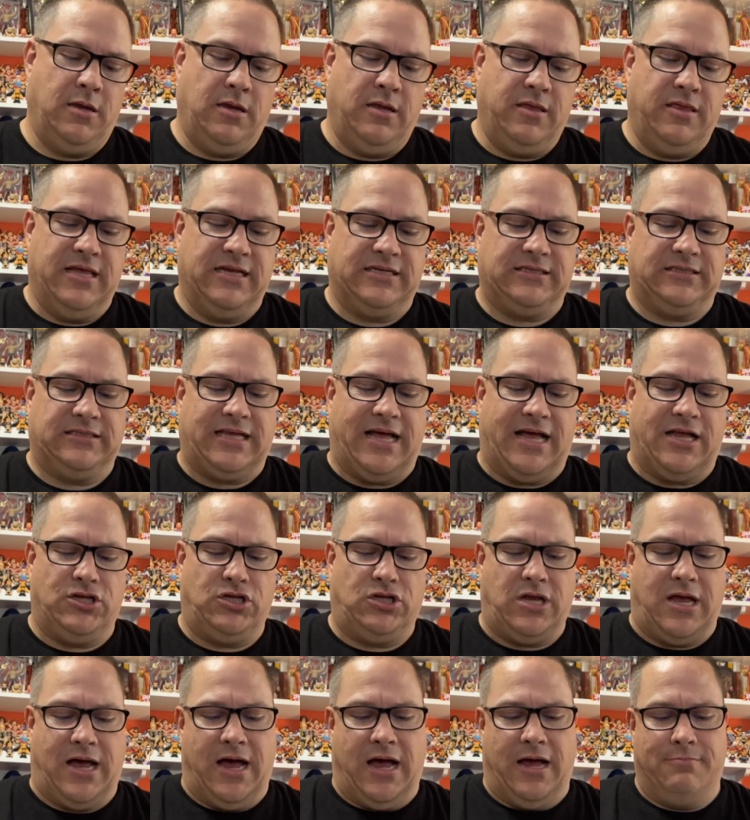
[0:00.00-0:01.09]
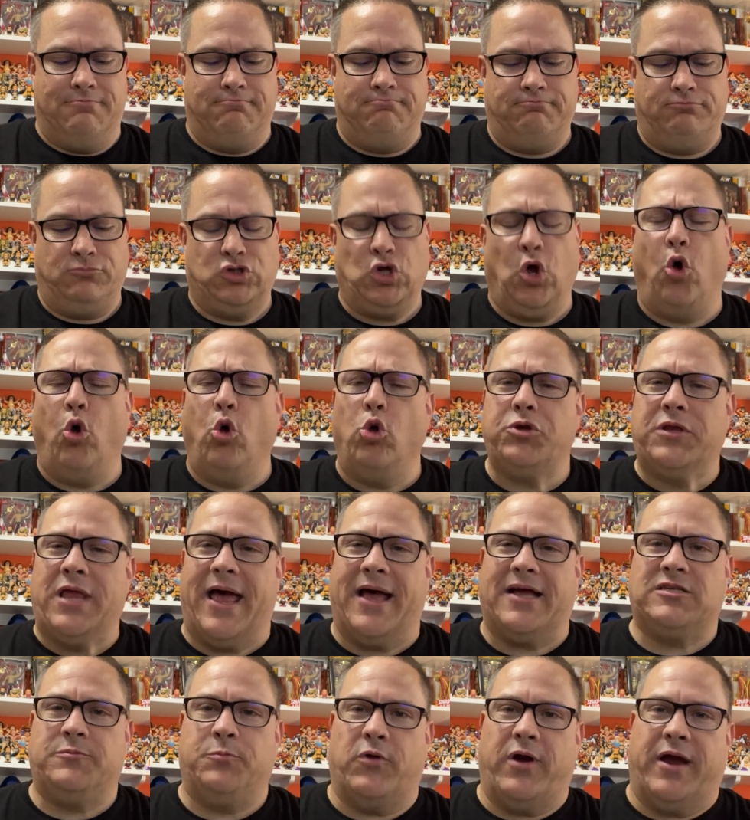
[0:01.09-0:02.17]
This is that
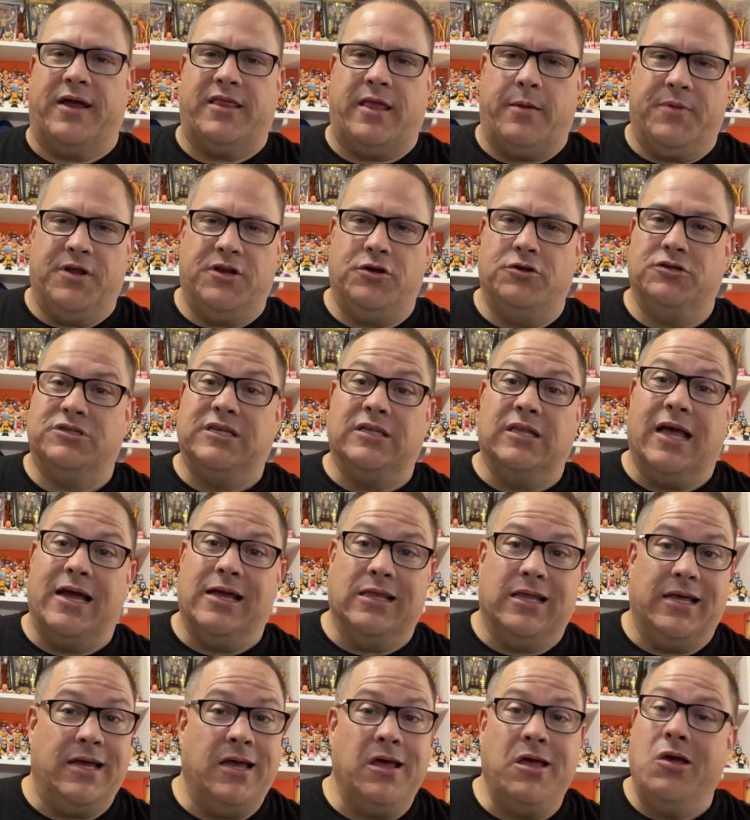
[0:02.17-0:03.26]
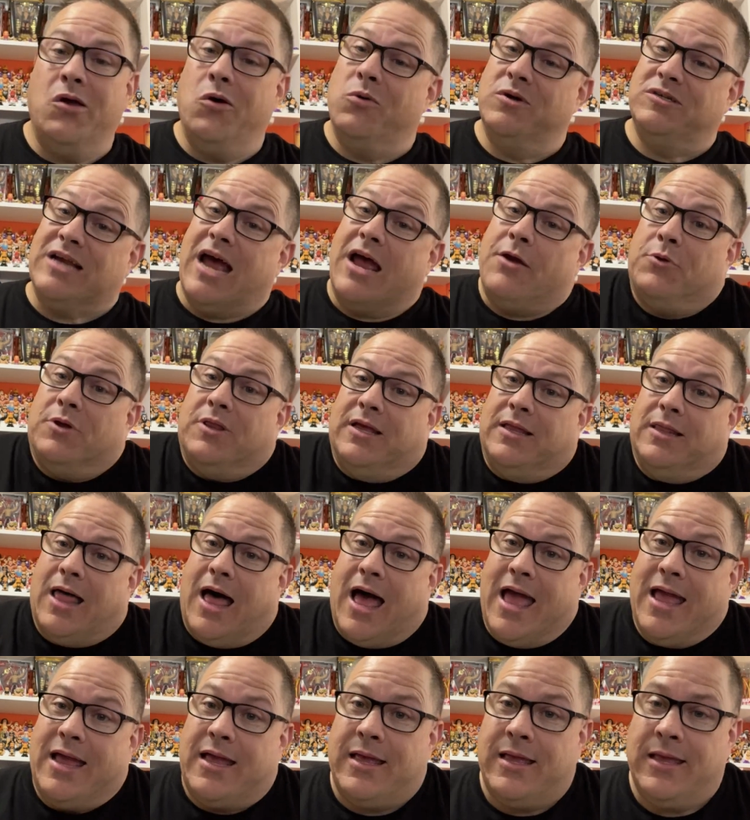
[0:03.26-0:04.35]
Toltex brand they've been using lately, which I really
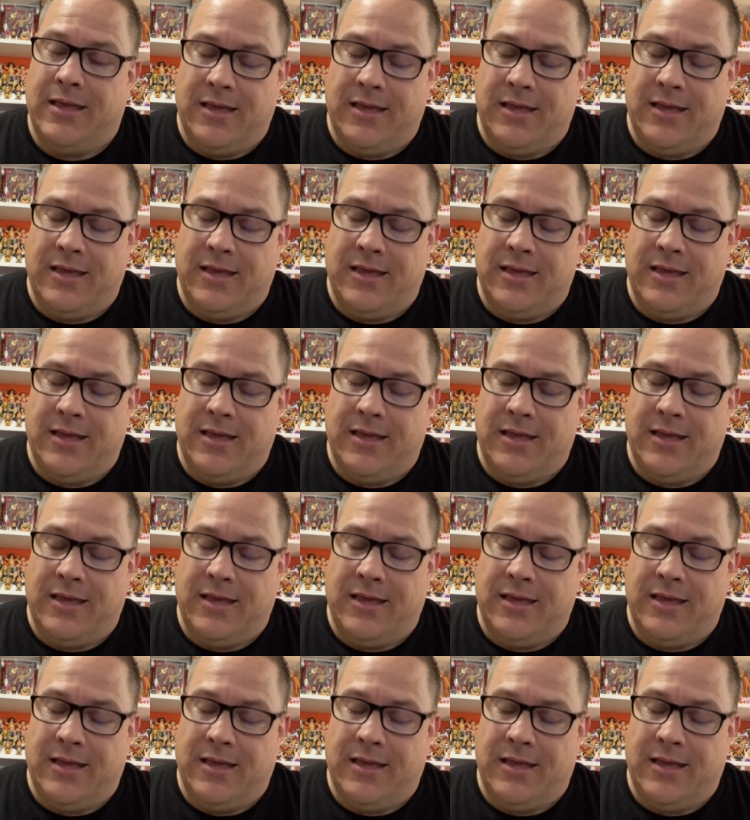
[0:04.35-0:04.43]
like.